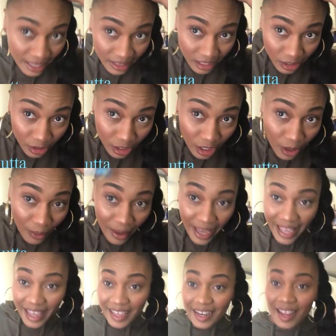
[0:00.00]
And then you can go
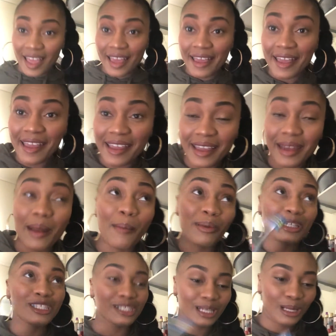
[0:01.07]
ahead and
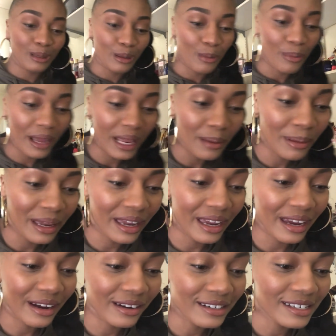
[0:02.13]
put your little baby
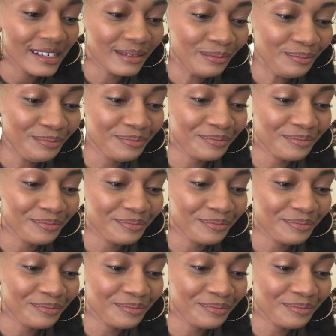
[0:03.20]
hairs,